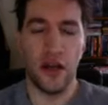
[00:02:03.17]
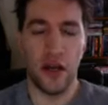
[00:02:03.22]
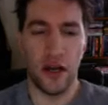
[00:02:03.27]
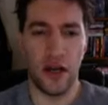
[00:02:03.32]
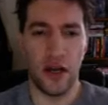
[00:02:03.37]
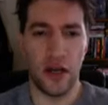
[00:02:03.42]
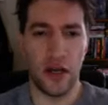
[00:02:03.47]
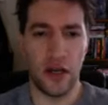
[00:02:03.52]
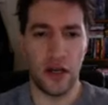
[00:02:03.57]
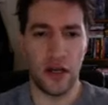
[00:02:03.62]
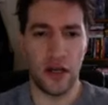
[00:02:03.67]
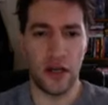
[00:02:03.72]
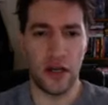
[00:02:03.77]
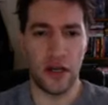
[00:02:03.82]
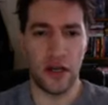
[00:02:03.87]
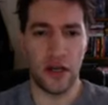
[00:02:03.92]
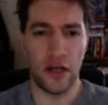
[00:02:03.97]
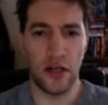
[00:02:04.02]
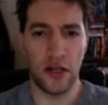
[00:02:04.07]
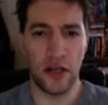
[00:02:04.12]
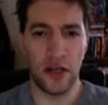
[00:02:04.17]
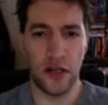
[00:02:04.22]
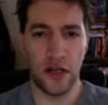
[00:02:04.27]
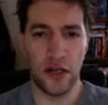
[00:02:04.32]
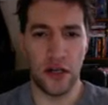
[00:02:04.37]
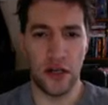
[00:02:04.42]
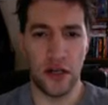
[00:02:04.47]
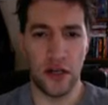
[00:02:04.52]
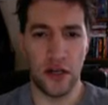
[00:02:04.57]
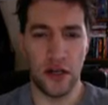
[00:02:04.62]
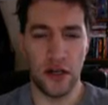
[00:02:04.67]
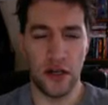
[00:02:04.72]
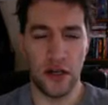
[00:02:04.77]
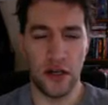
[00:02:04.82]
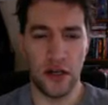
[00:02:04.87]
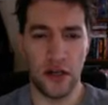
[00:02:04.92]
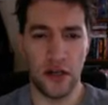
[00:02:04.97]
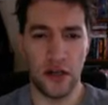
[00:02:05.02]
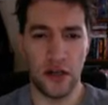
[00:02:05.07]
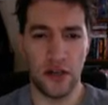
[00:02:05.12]
Uh,
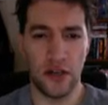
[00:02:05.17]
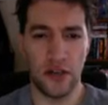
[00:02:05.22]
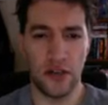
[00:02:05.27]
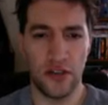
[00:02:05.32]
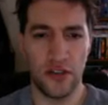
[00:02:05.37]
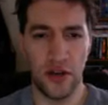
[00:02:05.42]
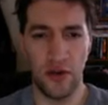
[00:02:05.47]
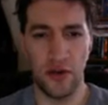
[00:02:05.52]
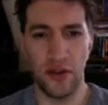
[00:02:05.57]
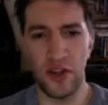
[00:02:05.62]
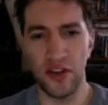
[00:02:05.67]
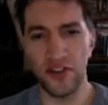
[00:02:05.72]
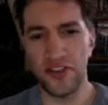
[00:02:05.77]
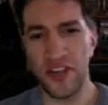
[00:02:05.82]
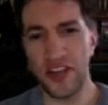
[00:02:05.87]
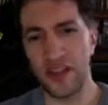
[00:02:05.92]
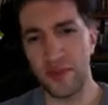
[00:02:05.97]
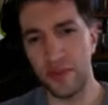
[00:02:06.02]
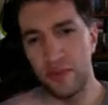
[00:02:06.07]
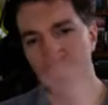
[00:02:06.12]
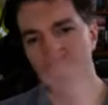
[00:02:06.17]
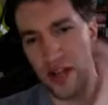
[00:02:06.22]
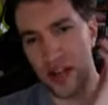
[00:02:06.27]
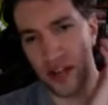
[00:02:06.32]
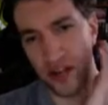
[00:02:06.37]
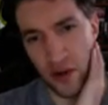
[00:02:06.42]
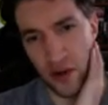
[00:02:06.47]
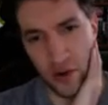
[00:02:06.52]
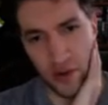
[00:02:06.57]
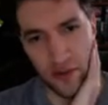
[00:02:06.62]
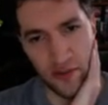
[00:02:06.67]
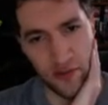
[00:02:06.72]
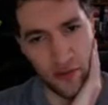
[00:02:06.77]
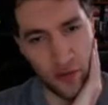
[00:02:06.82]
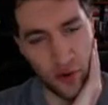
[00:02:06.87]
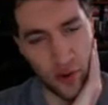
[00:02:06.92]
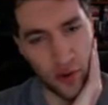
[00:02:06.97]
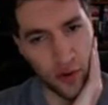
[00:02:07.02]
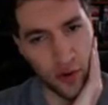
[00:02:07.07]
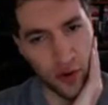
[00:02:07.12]
so it looks like the plan going
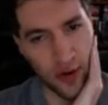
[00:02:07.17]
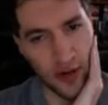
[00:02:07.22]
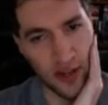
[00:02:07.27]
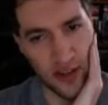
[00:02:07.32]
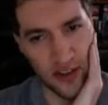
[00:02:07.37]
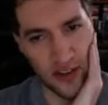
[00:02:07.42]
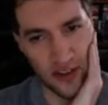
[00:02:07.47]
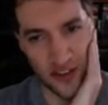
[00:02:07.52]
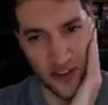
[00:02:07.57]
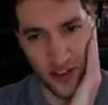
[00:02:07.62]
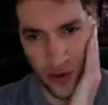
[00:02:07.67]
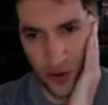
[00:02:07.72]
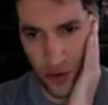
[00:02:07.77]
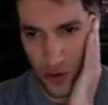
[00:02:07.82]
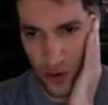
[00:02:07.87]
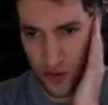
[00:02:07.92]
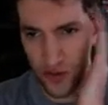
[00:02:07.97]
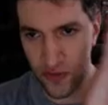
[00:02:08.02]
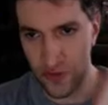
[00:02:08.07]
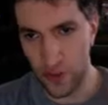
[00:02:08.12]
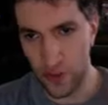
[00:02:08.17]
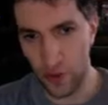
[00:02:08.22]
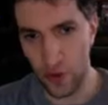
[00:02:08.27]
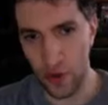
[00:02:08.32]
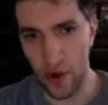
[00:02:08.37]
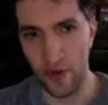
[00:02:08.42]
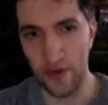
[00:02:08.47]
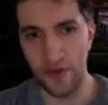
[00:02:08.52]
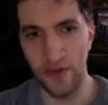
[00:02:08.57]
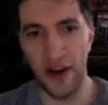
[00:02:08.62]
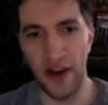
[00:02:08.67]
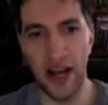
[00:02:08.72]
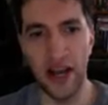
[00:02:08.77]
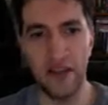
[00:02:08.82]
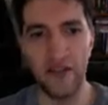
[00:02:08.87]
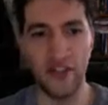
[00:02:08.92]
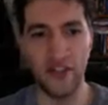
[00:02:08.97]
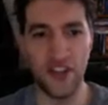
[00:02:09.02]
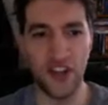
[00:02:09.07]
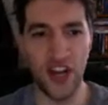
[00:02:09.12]
forward is to hold 4 or
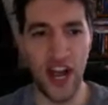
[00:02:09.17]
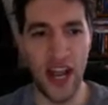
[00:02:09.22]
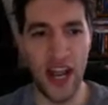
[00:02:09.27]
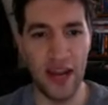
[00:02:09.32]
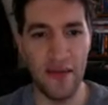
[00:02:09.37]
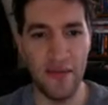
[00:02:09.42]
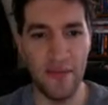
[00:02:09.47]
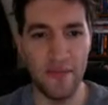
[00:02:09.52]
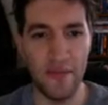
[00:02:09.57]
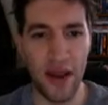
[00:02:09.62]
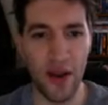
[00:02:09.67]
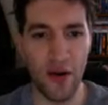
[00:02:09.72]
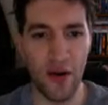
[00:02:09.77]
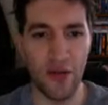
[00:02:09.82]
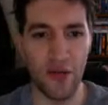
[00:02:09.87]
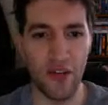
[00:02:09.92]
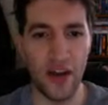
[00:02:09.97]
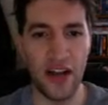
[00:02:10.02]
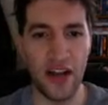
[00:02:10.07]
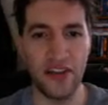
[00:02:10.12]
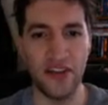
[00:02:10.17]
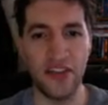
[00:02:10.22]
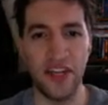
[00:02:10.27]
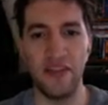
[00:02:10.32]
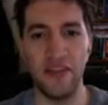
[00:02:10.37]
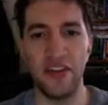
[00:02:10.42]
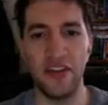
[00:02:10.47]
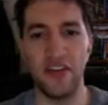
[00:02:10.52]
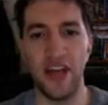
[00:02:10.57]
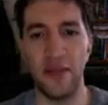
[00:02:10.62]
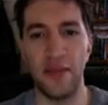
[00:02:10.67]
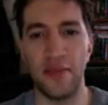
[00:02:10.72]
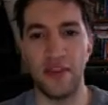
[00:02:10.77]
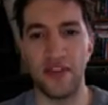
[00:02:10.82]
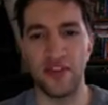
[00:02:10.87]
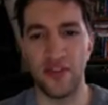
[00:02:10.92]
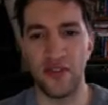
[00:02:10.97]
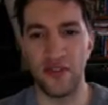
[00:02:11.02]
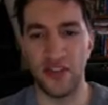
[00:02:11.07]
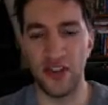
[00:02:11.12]
5 giant marathon TV
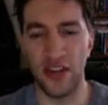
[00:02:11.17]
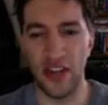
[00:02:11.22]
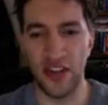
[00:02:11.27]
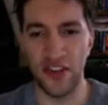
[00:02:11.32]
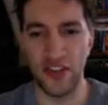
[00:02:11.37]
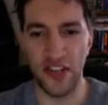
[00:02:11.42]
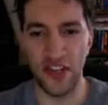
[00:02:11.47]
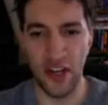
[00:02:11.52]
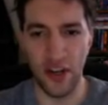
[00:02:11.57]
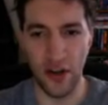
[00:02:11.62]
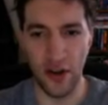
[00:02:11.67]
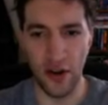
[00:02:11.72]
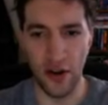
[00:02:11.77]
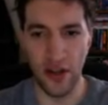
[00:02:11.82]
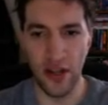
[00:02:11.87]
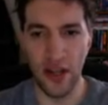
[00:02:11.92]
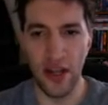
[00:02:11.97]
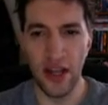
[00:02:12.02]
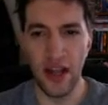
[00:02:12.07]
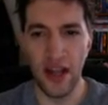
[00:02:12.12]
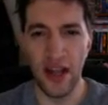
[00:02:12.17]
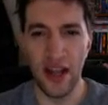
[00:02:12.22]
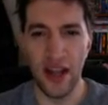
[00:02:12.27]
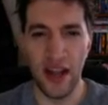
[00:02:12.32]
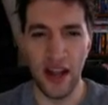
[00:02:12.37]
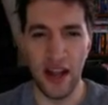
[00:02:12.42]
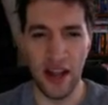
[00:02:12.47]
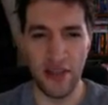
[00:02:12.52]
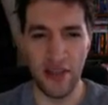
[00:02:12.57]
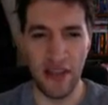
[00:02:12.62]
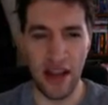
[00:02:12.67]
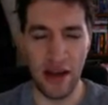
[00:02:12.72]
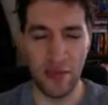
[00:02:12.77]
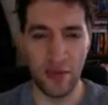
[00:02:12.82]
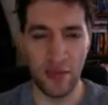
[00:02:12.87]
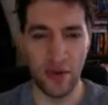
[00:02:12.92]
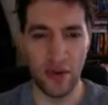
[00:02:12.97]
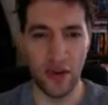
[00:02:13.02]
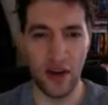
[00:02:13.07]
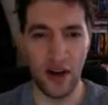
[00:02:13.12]
tapings over the next year, and that
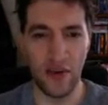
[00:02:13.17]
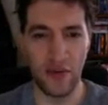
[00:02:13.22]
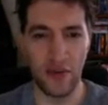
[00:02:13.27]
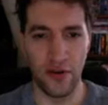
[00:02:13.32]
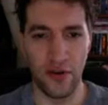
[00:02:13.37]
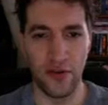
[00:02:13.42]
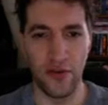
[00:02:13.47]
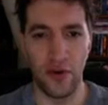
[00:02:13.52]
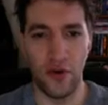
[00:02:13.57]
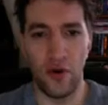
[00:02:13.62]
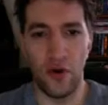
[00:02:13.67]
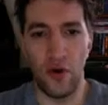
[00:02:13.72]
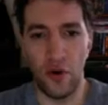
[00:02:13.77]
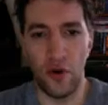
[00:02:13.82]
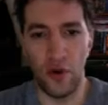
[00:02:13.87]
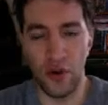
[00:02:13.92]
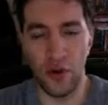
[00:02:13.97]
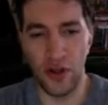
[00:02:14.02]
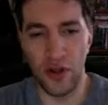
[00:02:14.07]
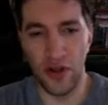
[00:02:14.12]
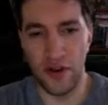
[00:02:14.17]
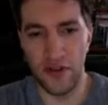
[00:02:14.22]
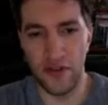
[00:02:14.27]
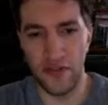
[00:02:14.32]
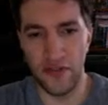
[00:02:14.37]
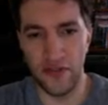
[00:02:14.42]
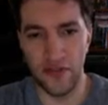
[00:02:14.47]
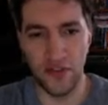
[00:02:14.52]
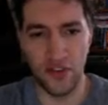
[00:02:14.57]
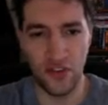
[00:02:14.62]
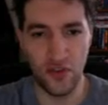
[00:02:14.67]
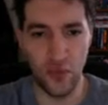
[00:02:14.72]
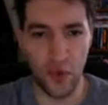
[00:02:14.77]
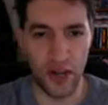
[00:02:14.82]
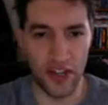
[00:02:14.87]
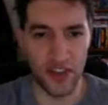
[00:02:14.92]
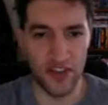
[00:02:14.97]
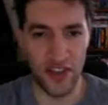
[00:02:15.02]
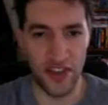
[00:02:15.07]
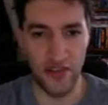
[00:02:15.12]
will cover the whole of
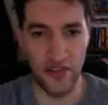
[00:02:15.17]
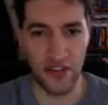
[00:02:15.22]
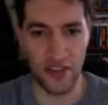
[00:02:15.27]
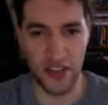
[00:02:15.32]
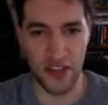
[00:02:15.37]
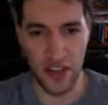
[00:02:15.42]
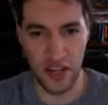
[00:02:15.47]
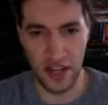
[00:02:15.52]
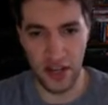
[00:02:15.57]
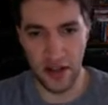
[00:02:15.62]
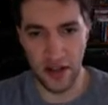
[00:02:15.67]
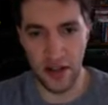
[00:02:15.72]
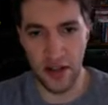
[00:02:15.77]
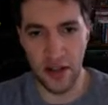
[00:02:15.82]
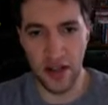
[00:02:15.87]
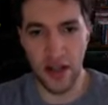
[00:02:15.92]
2017.